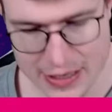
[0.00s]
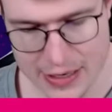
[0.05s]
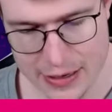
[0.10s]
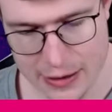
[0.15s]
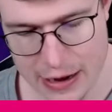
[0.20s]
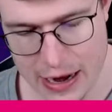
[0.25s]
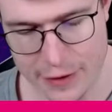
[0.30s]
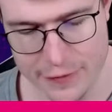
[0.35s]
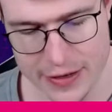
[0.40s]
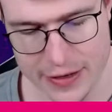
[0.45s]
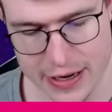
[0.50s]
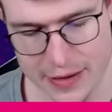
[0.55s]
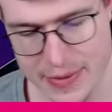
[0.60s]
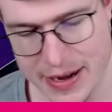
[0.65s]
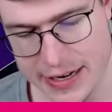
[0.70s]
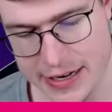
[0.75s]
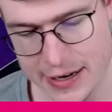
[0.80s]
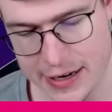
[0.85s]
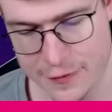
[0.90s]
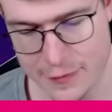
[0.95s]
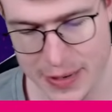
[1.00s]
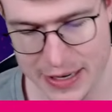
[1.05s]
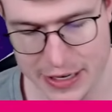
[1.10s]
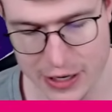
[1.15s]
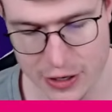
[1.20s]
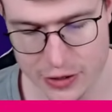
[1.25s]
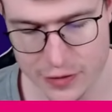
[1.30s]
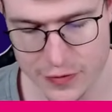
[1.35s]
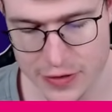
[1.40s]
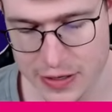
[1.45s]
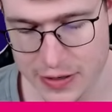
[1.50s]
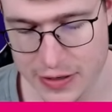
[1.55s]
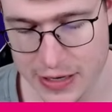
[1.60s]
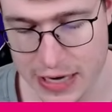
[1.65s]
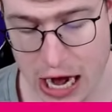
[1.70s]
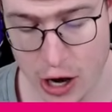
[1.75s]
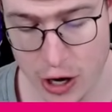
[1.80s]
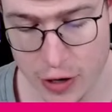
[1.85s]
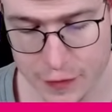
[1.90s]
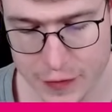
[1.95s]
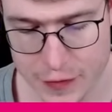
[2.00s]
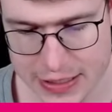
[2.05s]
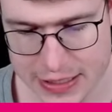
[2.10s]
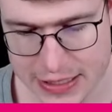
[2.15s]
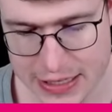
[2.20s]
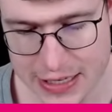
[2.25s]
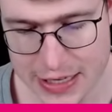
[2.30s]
after they made enough money out of the offers.